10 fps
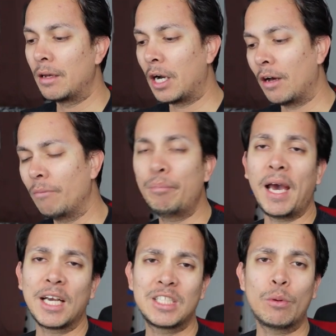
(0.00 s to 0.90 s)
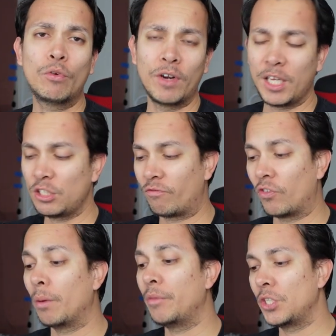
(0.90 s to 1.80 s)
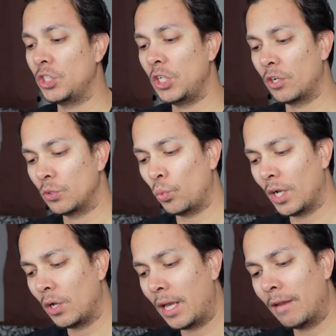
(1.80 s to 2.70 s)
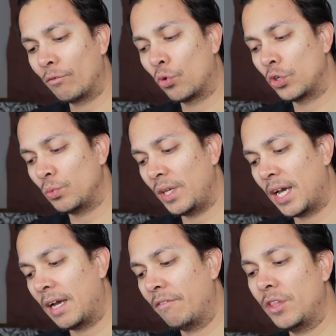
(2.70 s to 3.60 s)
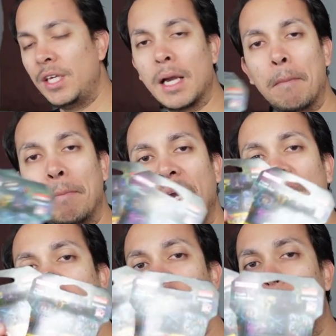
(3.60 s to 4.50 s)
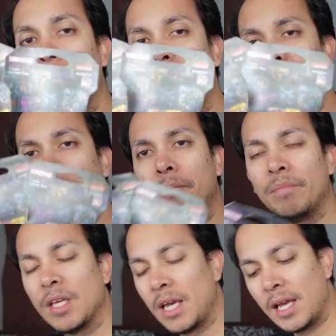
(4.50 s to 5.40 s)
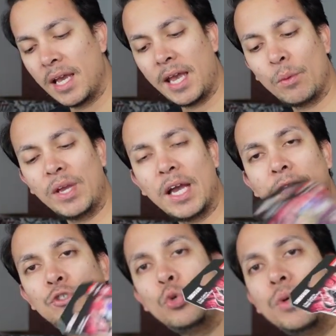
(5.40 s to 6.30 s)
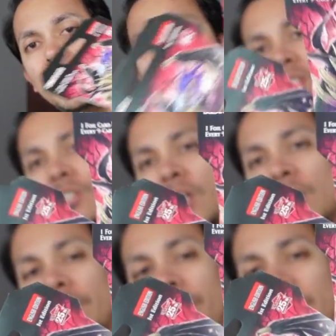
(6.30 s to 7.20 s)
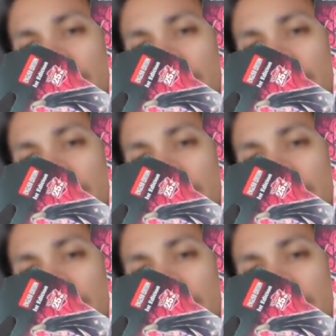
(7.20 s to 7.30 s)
uh, up packs that were released from this year as well. And of course, we have the Maze of Millennia, and we have two of these of